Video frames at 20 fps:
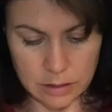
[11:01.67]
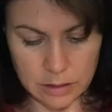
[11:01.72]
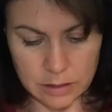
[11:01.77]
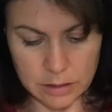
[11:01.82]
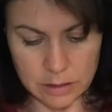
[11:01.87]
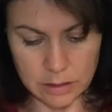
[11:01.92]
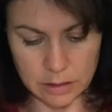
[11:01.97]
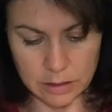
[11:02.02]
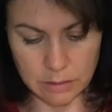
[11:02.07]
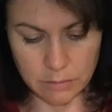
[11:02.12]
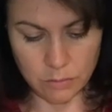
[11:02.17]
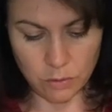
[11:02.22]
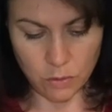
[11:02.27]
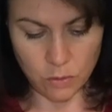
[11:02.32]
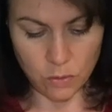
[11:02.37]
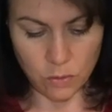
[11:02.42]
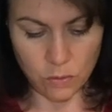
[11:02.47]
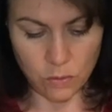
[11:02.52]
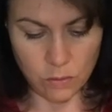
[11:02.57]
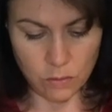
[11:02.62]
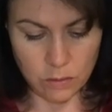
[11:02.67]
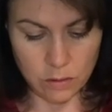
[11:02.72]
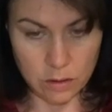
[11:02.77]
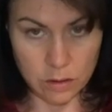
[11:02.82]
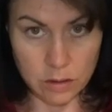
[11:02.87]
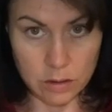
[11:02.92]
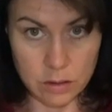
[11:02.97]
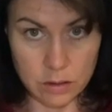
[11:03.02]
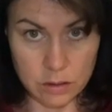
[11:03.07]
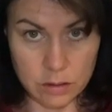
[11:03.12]
to the bowl.
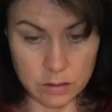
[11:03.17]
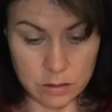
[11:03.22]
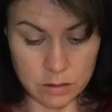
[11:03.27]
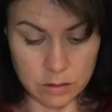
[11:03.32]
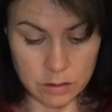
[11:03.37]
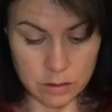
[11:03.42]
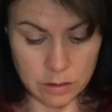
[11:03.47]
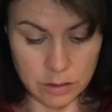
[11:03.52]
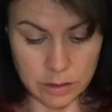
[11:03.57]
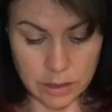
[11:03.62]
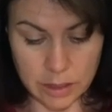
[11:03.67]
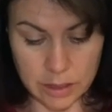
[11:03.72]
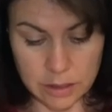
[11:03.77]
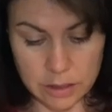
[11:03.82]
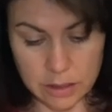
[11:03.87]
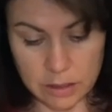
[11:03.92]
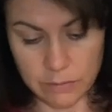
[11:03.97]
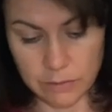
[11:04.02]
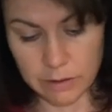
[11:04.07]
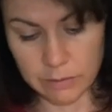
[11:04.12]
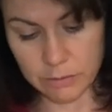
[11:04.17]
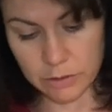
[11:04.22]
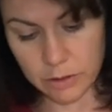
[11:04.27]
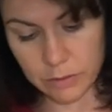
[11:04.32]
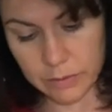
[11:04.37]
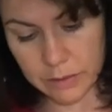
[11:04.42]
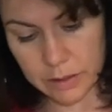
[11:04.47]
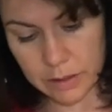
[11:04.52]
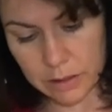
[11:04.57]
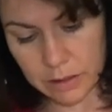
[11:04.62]
You can't see what I'm
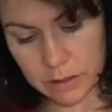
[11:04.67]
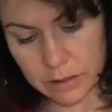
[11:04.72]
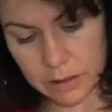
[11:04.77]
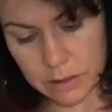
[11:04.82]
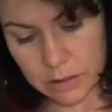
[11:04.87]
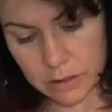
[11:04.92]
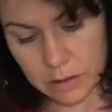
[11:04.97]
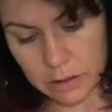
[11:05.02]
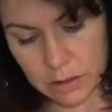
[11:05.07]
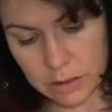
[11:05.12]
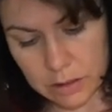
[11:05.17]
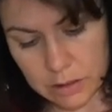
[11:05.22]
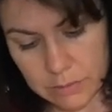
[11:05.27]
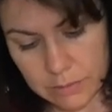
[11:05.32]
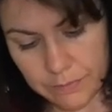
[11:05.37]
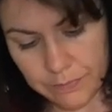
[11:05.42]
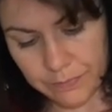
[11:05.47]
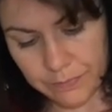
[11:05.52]
doing. This is awesome.